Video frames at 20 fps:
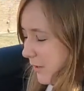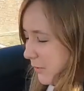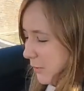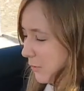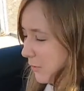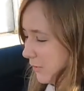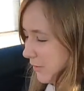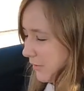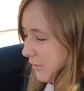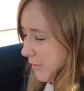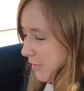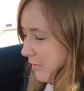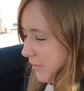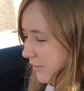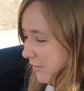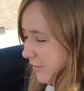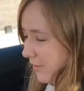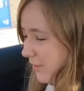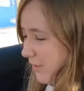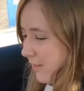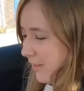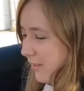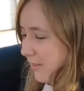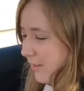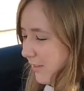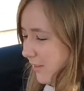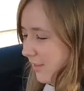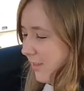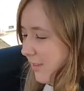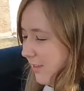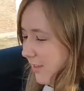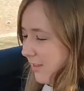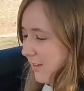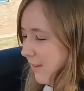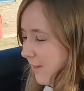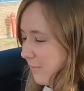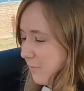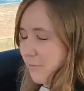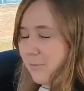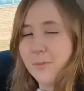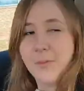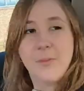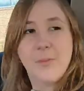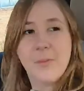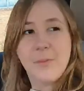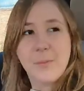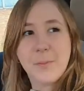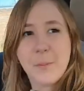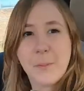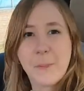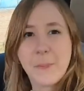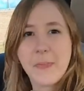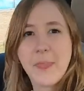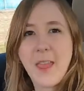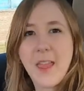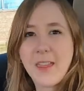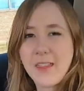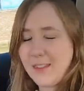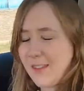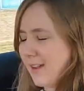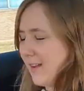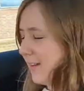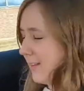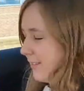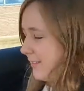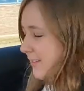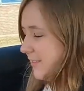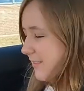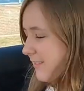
headquarters. On another channel? Uh, yeah.